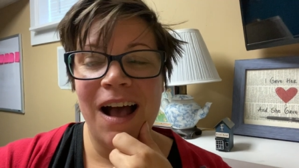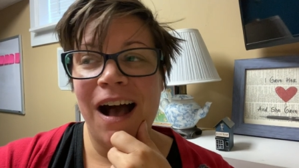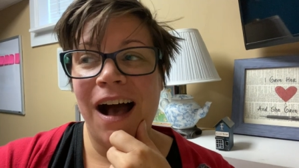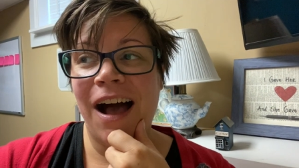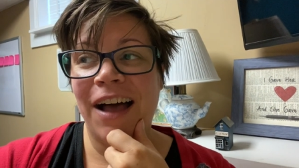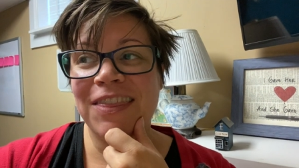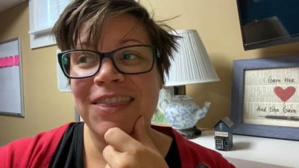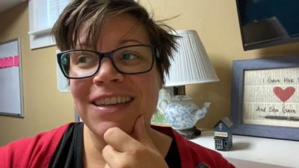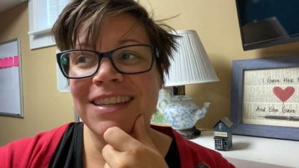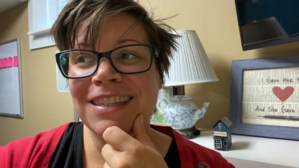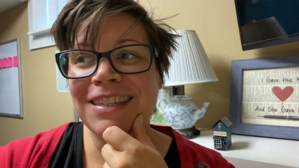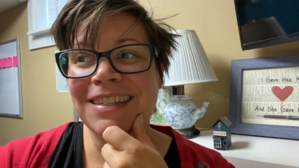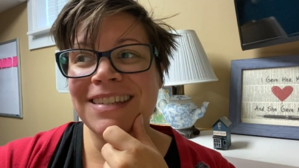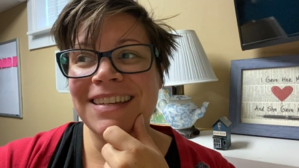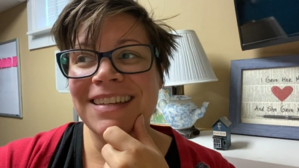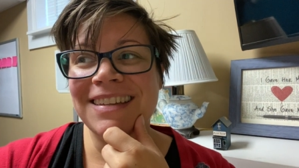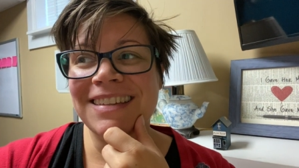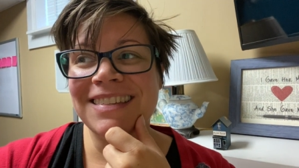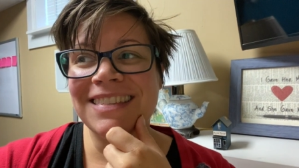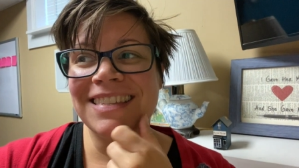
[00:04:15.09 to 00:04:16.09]
Uh, this
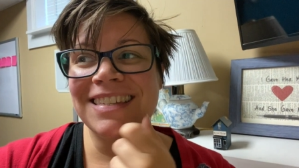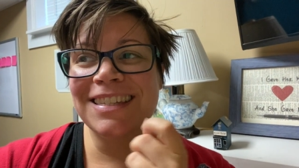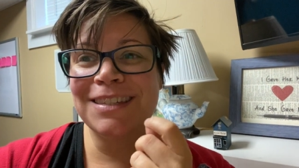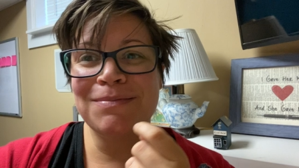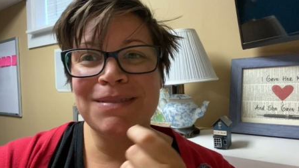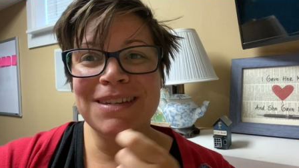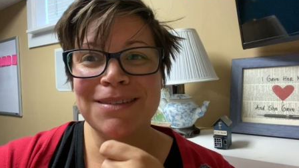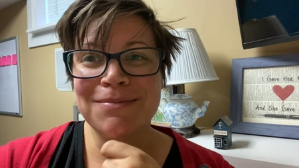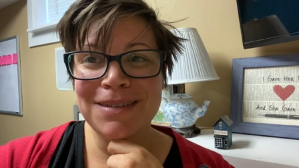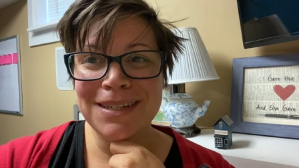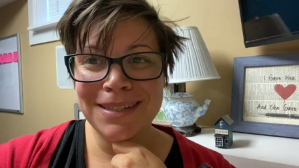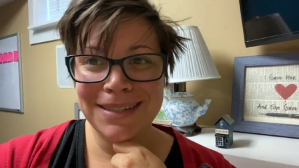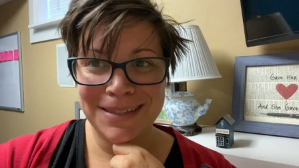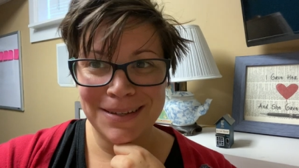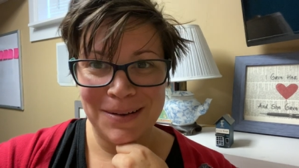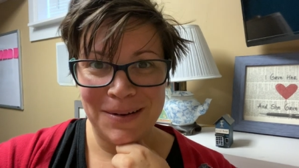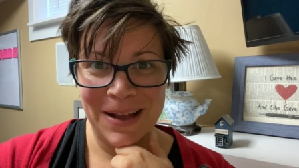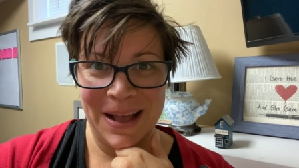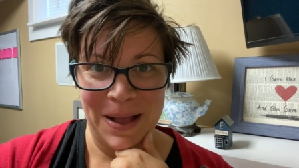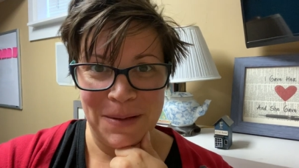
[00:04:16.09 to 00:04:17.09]
this makes me
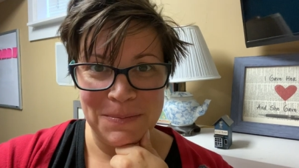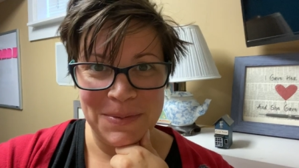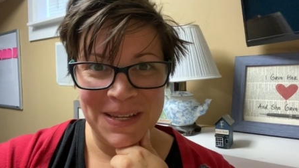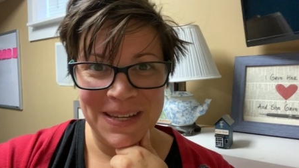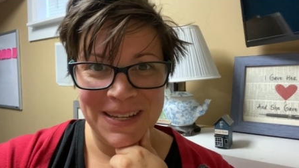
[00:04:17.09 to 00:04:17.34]
so happy.